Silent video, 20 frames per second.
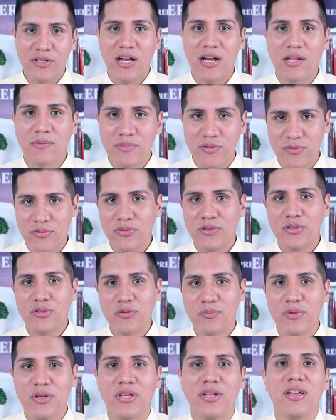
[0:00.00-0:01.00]
times. So you need
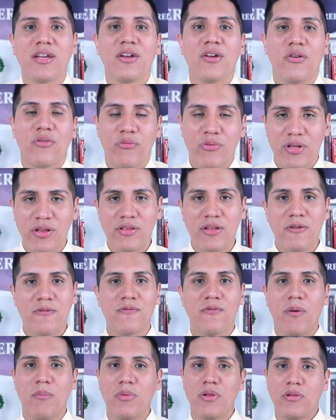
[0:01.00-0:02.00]
to be really
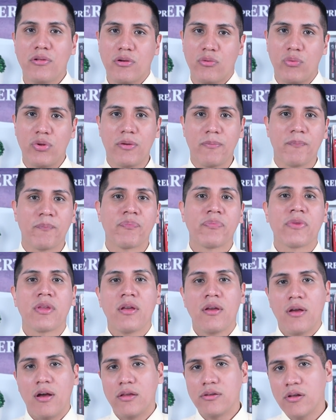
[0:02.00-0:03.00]
familiar with them.
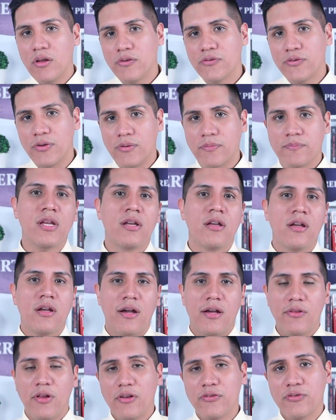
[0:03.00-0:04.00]
And also,
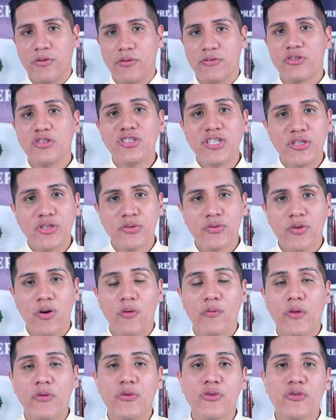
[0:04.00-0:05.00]
and also, you need to
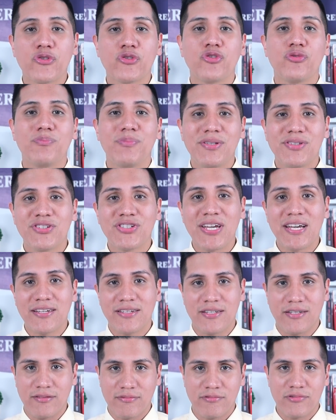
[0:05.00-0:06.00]
know that you should be
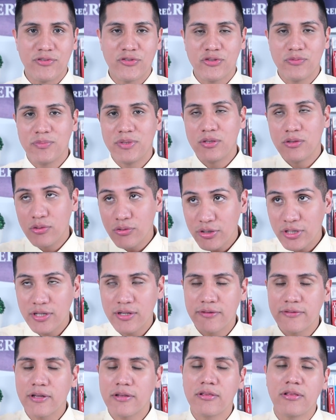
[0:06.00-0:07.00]
checking. You should be
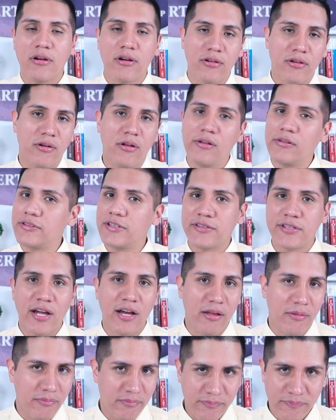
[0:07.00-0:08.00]
looking at the clock all the
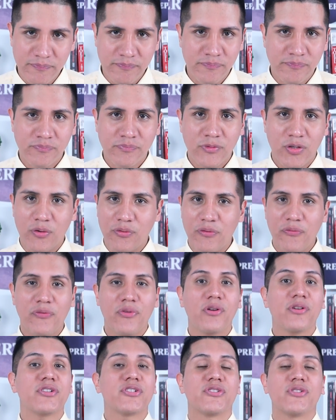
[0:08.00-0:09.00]
time or
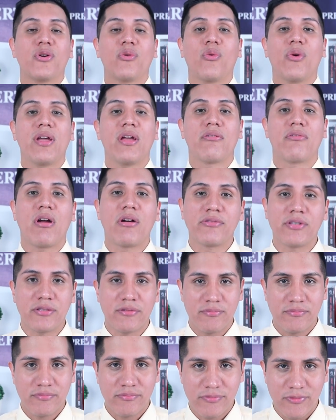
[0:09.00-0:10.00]
there is no way around it
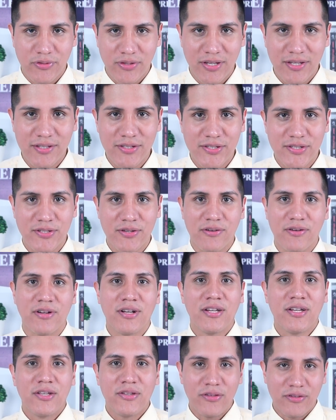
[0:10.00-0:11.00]
okay so
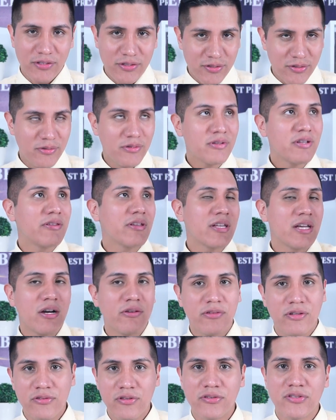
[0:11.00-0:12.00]
you need to look at the
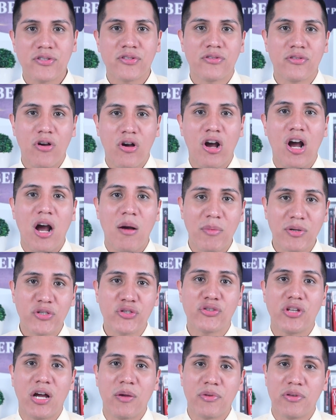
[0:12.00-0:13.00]
countdown just to know how
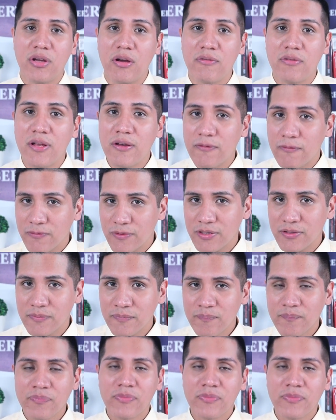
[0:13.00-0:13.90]
much time you have left